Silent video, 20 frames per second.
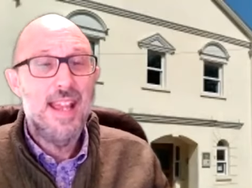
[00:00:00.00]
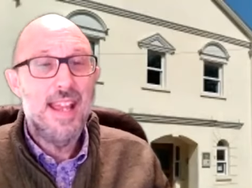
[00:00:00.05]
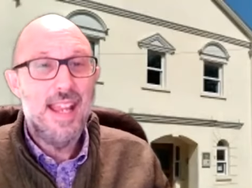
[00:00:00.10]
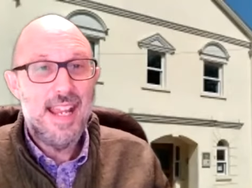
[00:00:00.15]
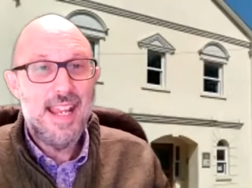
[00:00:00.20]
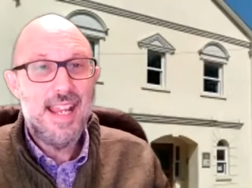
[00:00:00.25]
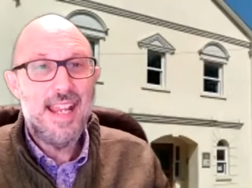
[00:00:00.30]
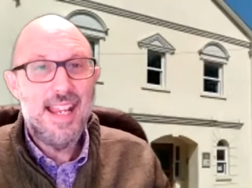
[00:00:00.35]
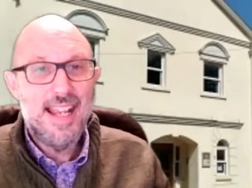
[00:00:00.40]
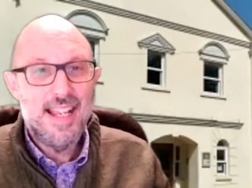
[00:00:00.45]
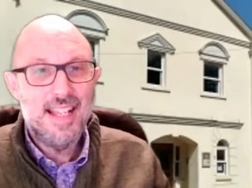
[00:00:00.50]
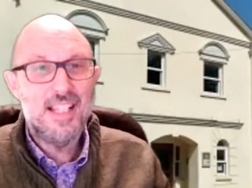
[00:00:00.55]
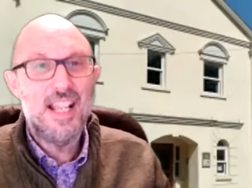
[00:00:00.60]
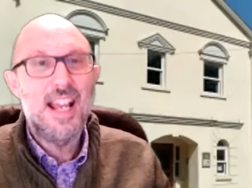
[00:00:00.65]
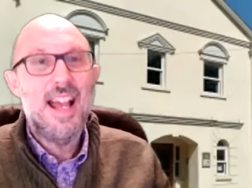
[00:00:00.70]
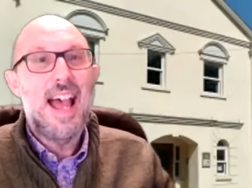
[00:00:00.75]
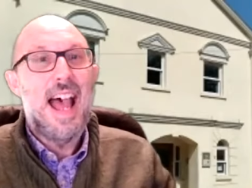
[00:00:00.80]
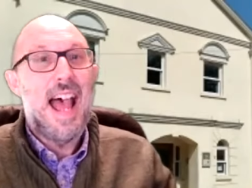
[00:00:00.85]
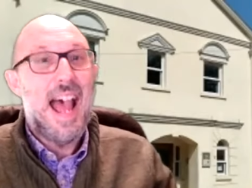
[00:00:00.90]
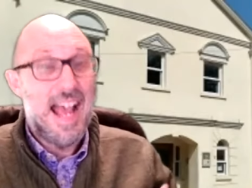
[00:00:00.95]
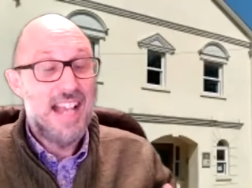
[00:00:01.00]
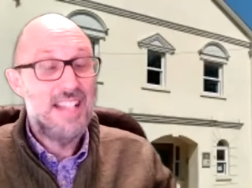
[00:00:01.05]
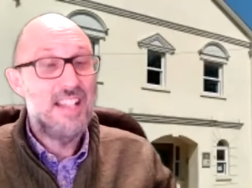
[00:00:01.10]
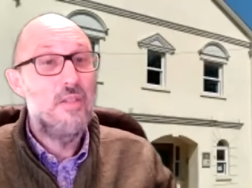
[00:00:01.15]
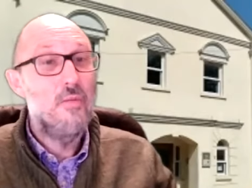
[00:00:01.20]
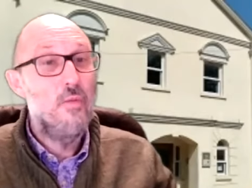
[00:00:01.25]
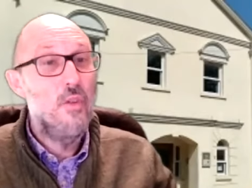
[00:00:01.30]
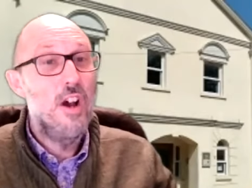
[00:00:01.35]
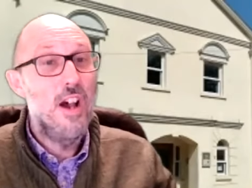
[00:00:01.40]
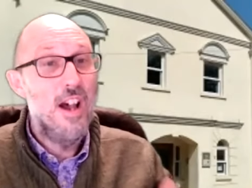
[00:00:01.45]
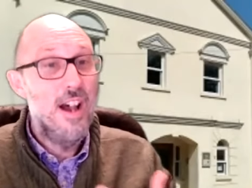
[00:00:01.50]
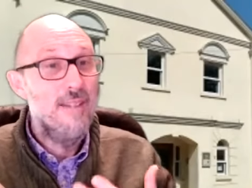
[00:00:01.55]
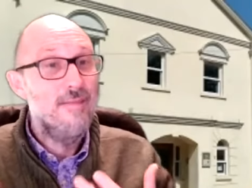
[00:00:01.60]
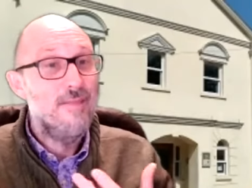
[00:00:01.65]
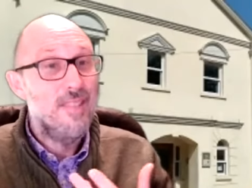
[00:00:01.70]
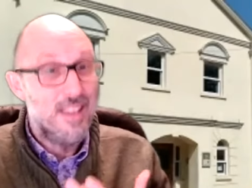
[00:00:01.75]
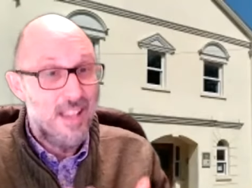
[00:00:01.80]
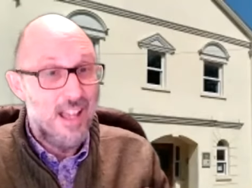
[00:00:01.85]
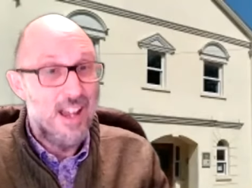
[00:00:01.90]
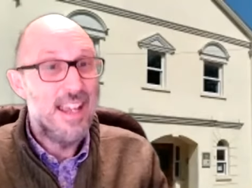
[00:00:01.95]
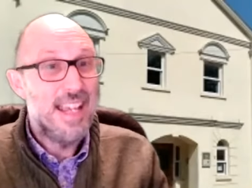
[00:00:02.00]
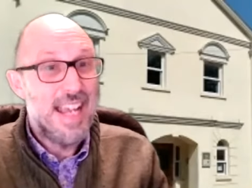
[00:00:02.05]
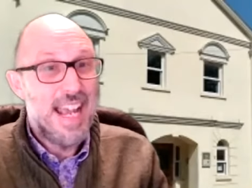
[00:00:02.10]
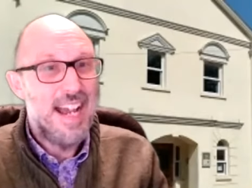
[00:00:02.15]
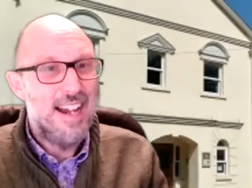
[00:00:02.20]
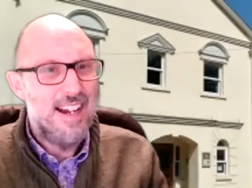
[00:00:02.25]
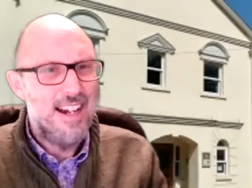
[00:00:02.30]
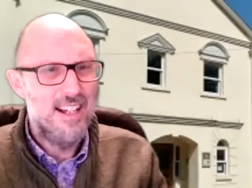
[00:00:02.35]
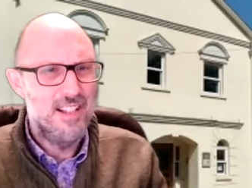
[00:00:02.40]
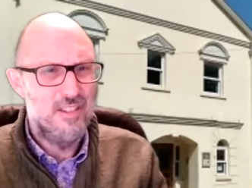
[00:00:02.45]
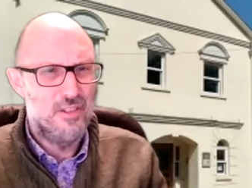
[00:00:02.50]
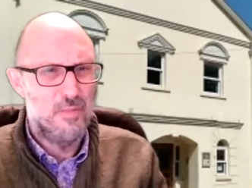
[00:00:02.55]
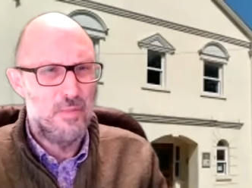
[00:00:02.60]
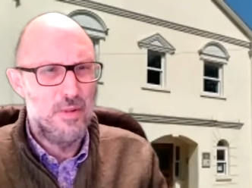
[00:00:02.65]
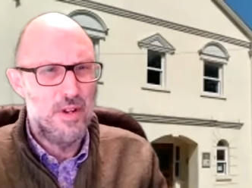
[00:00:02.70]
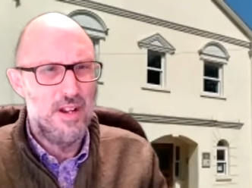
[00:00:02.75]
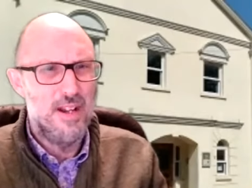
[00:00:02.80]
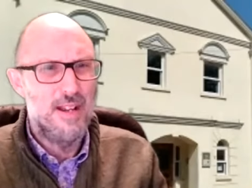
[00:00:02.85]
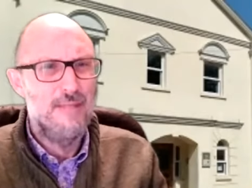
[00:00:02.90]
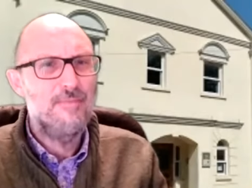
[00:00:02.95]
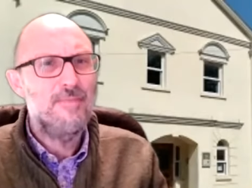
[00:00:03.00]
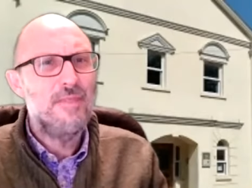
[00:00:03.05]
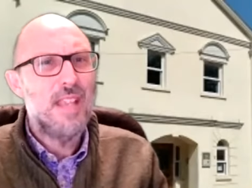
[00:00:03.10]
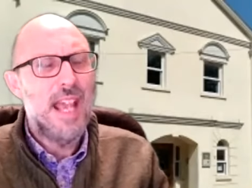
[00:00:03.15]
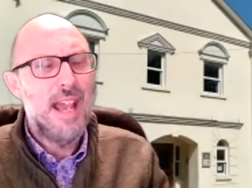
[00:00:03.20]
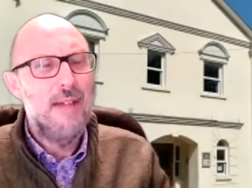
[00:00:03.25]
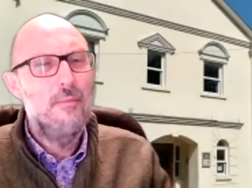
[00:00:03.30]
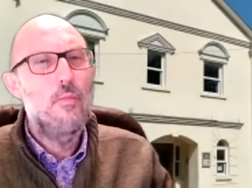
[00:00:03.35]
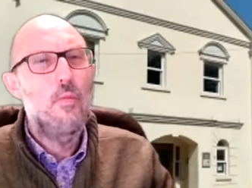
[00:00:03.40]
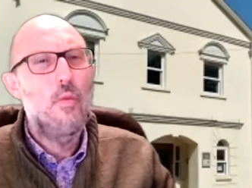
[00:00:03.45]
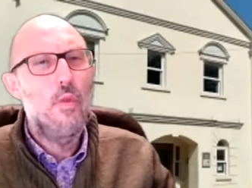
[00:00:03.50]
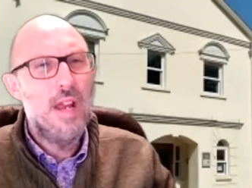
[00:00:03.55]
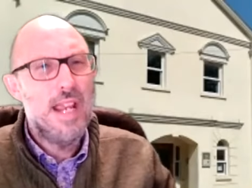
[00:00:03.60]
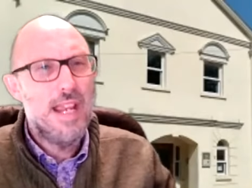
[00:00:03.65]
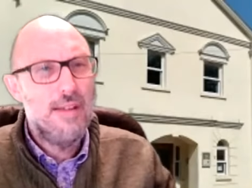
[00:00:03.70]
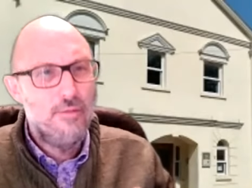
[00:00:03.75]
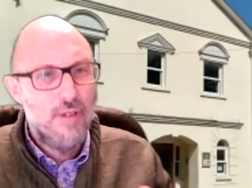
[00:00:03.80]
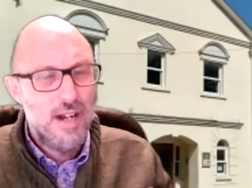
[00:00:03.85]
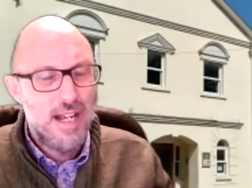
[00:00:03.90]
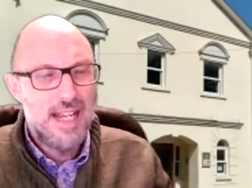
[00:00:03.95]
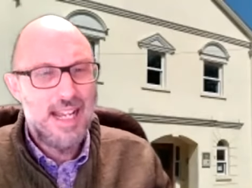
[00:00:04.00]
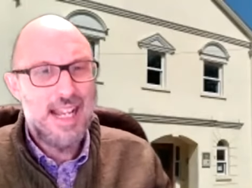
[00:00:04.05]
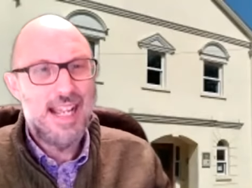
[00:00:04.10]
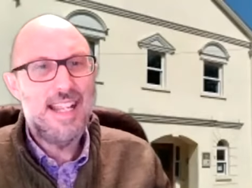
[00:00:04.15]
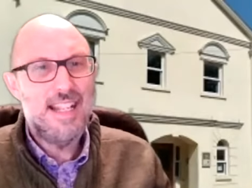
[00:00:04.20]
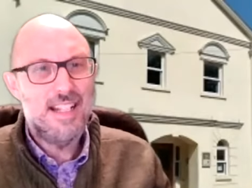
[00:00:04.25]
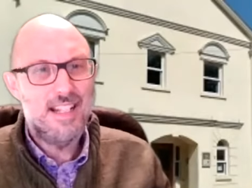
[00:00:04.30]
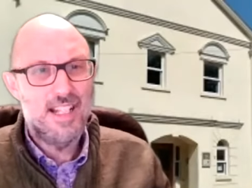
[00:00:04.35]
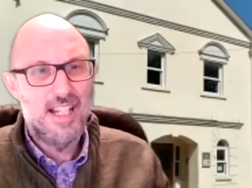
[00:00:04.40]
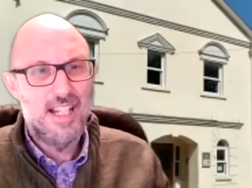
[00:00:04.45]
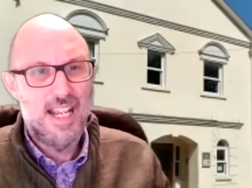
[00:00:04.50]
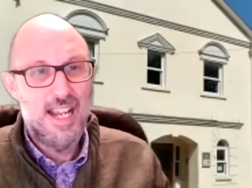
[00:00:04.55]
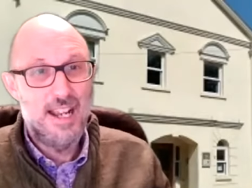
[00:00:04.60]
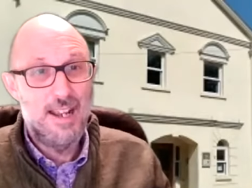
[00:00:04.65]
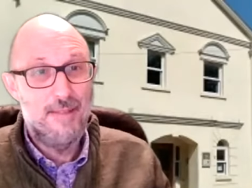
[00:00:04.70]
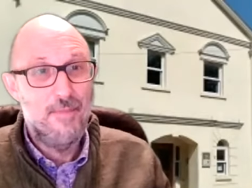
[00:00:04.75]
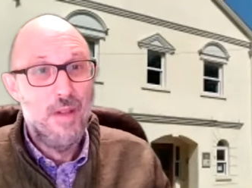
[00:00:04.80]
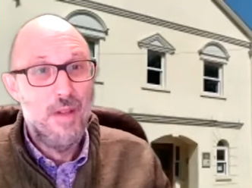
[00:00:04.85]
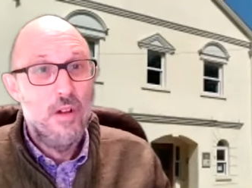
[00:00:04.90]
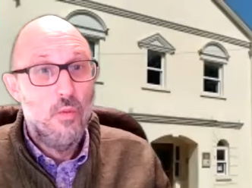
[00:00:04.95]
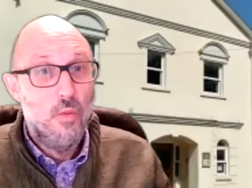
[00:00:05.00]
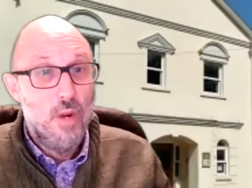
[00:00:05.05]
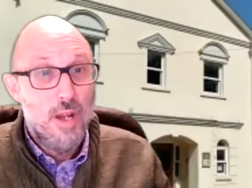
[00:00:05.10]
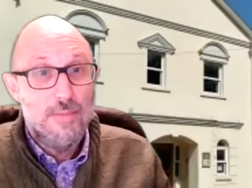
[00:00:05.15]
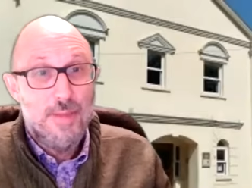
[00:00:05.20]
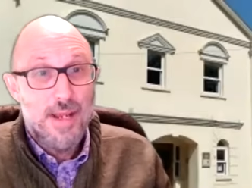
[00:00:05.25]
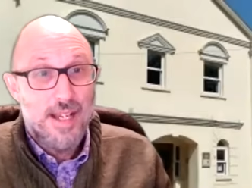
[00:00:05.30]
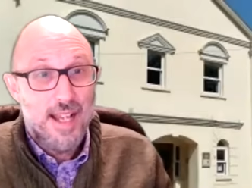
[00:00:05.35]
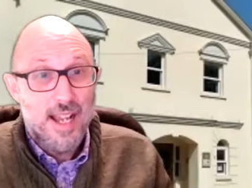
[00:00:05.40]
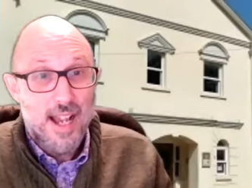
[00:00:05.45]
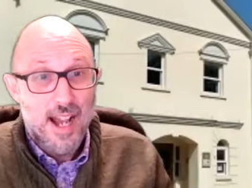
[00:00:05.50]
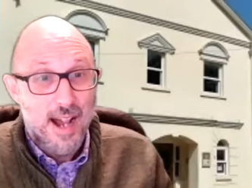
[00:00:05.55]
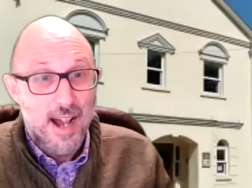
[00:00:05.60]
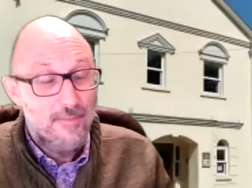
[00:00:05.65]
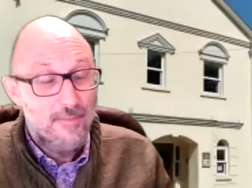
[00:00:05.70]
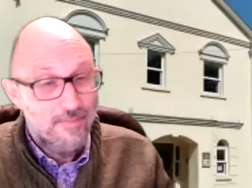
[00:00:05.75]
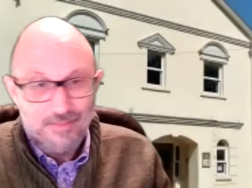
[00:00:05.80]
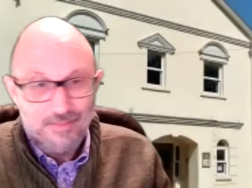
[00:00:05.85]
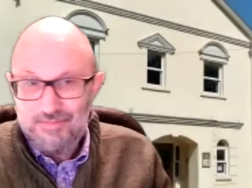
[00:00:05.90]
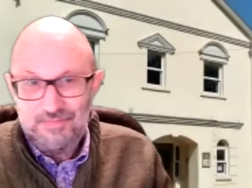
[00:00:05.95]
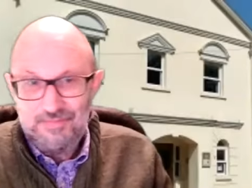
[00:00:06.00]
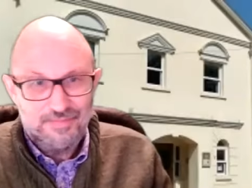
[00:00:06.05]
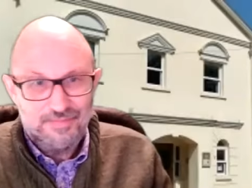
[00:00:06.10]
He is, as it were, like our husband, and we relate to him. We become